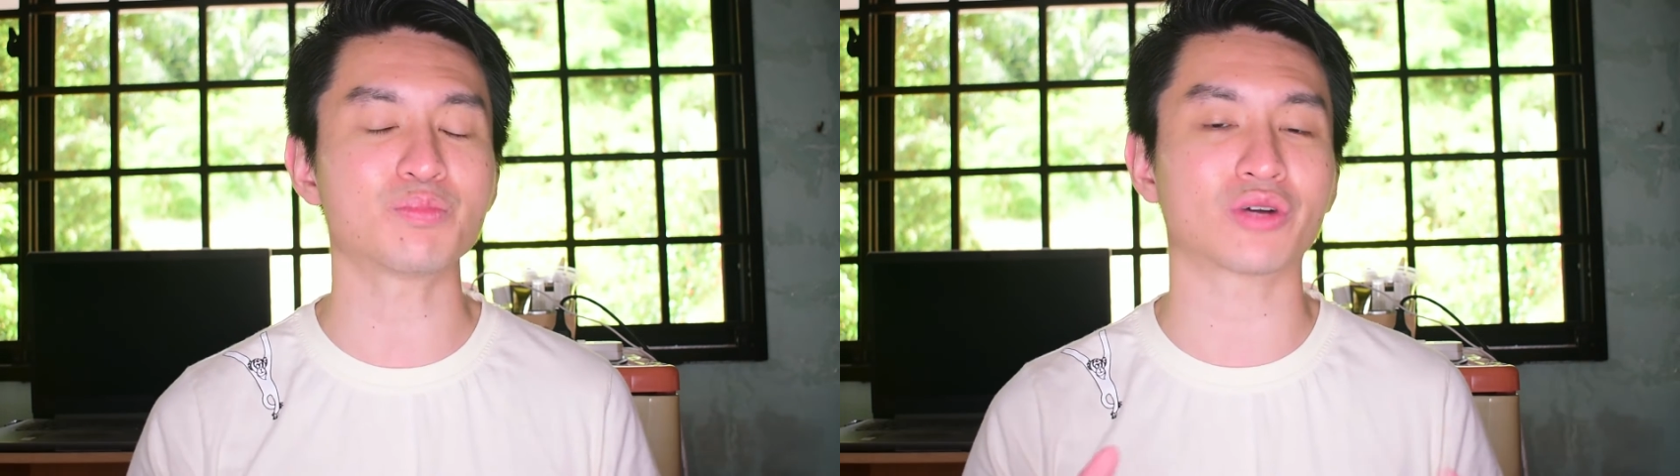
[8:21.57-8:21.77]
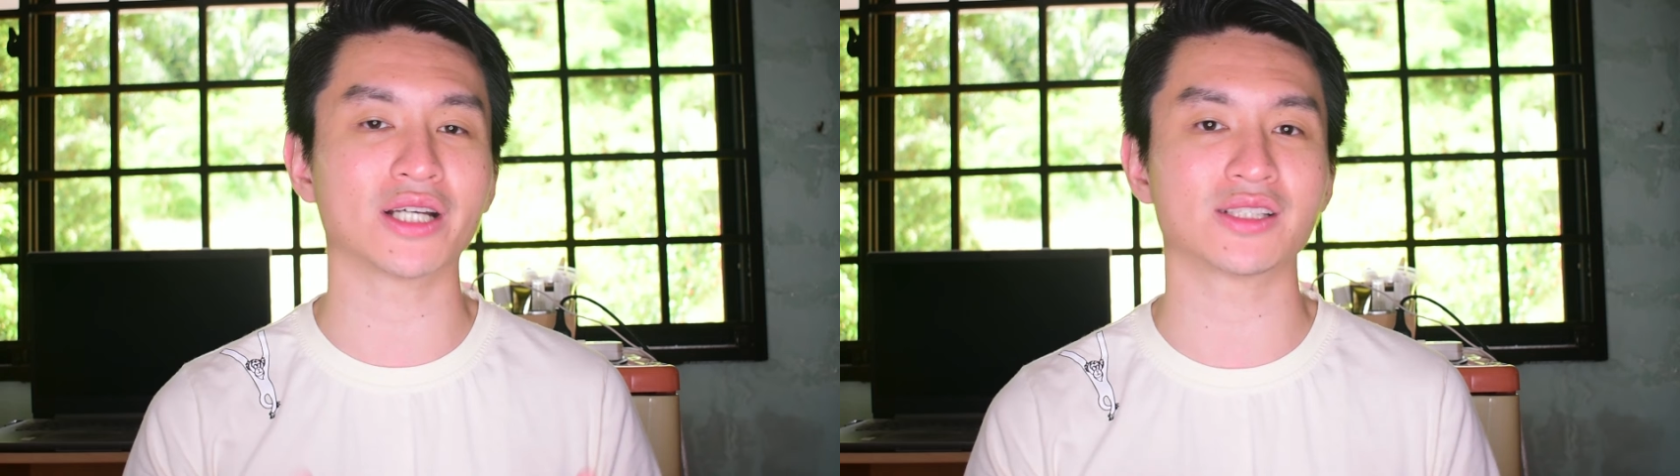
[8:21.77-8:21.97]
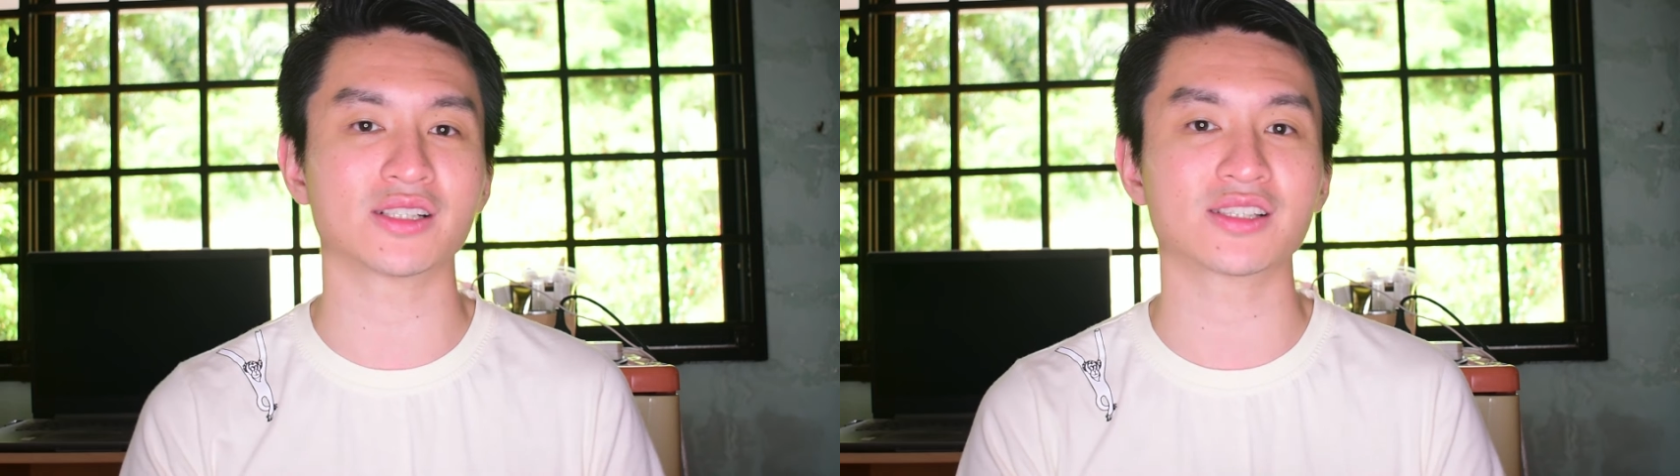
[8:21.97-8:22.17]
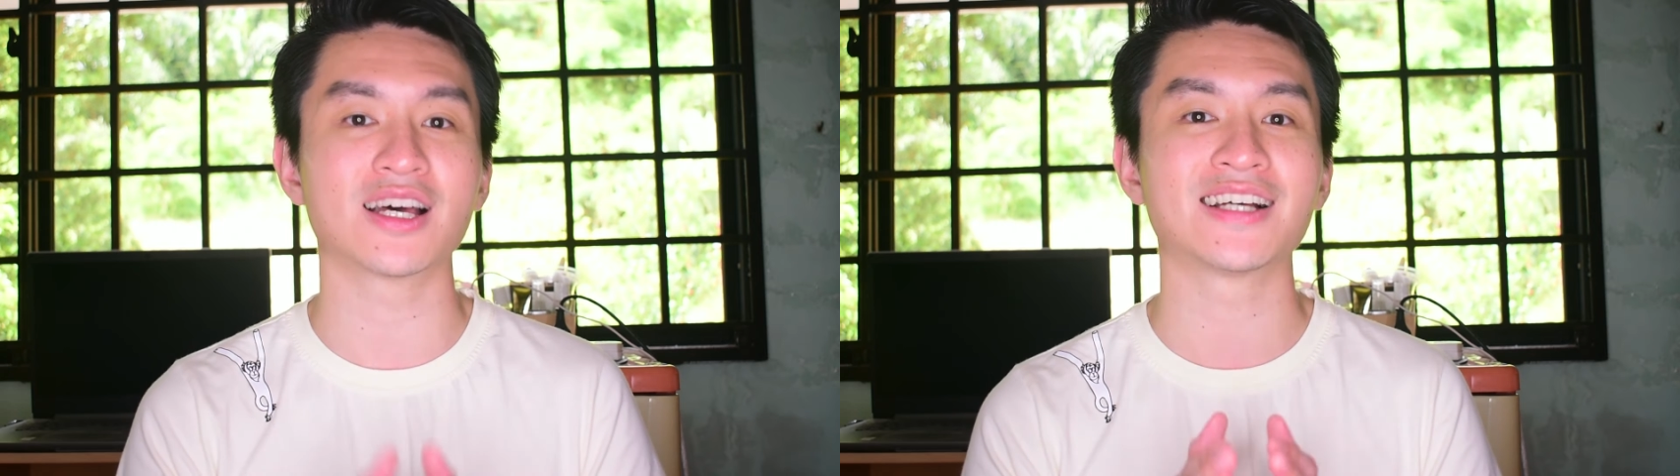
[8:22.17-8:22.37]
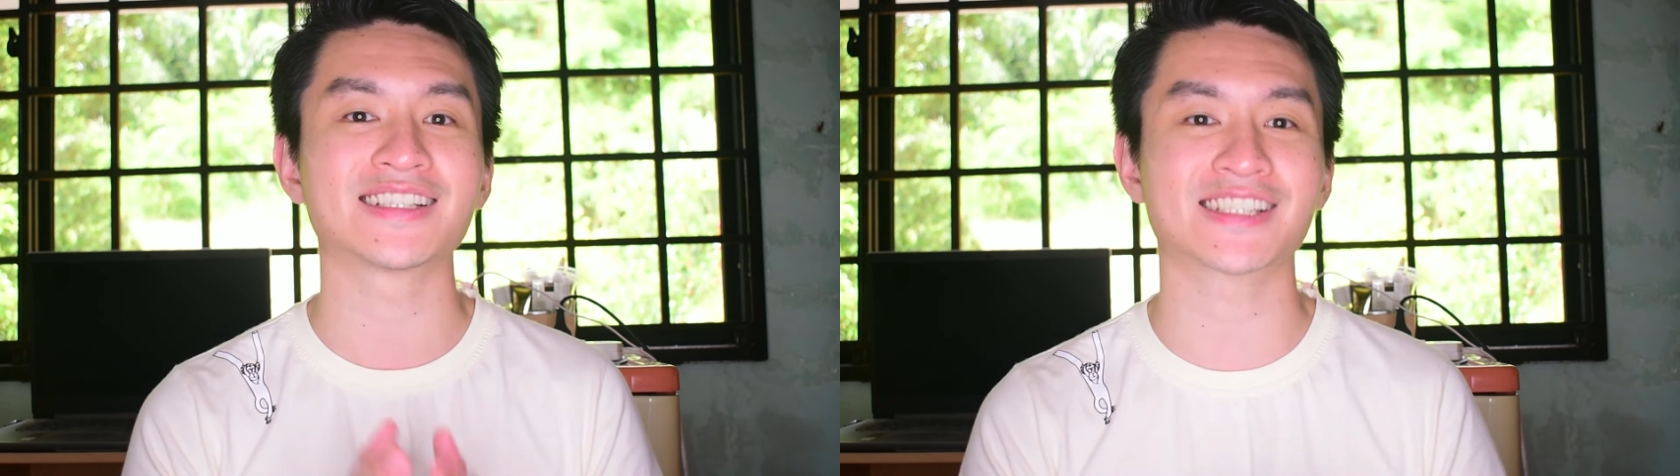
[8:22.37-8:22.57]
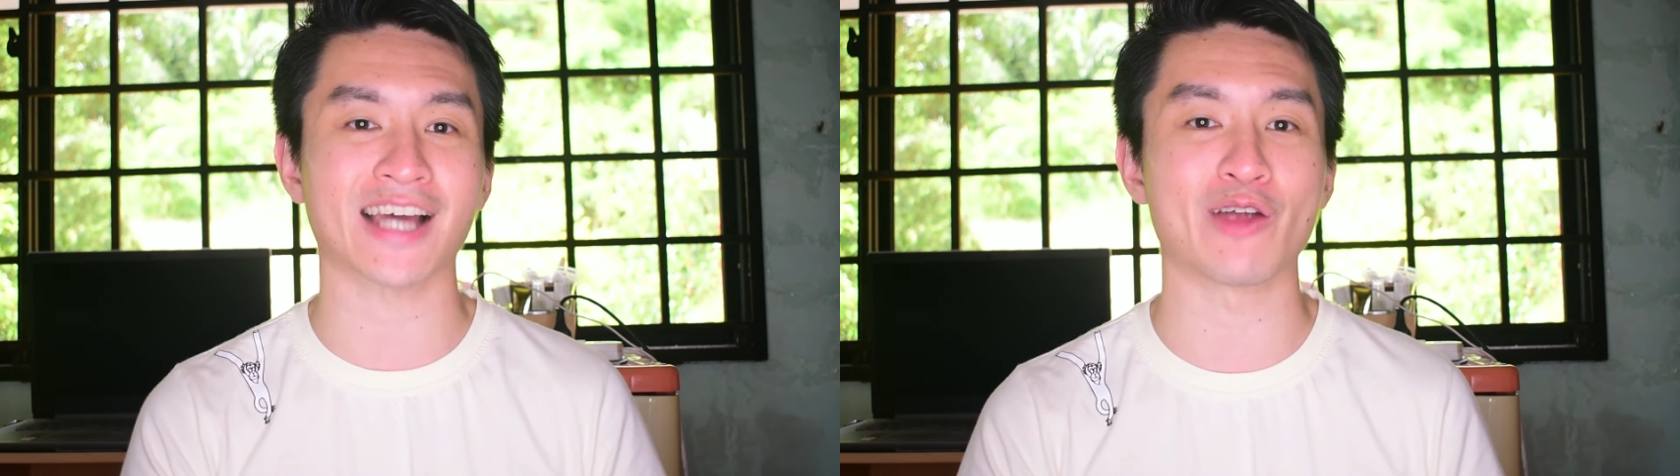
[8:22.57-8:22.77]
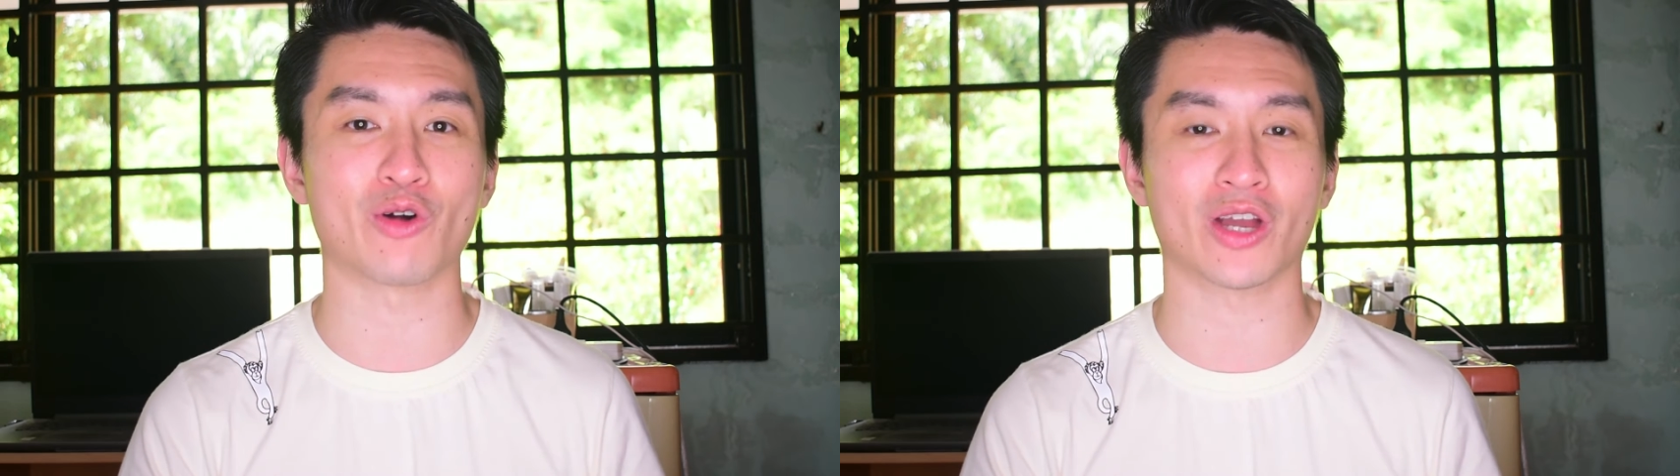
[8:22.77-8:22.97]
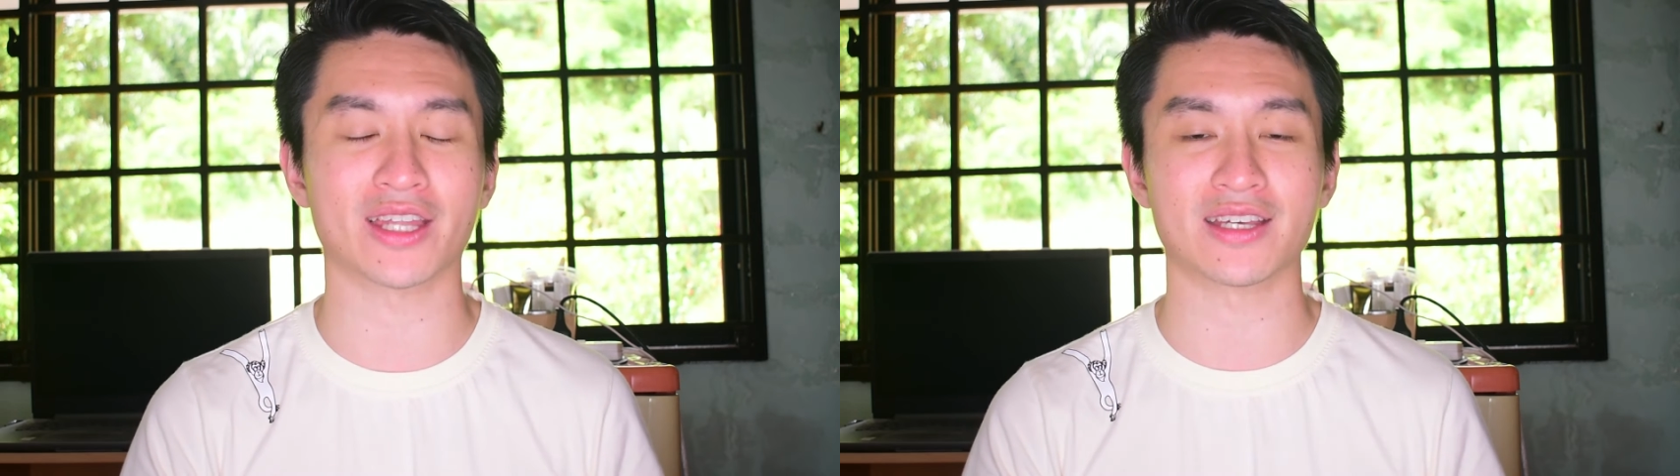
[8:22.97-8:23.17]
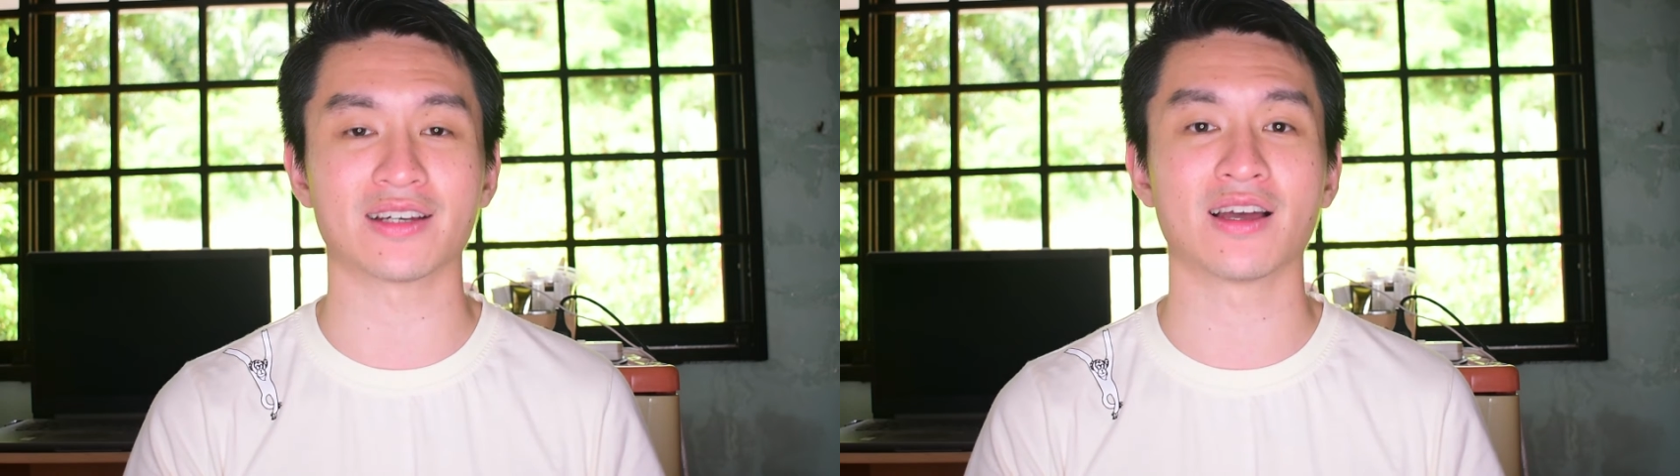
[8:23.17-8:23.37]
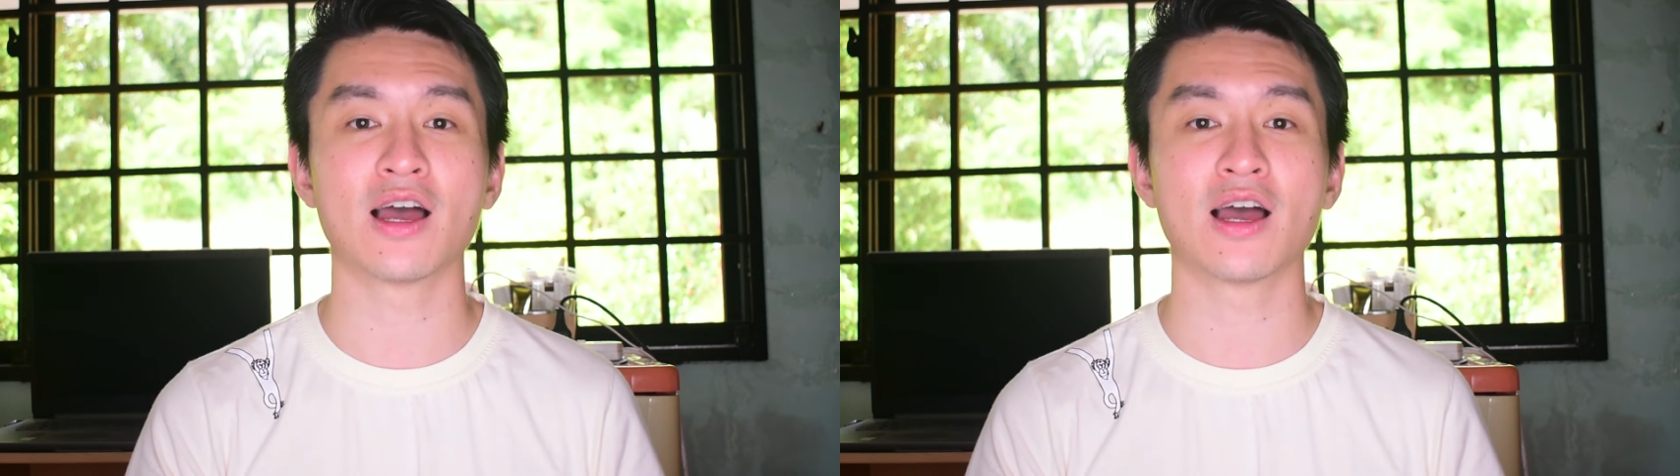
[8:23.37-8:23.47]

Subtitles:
prices skyrocketing.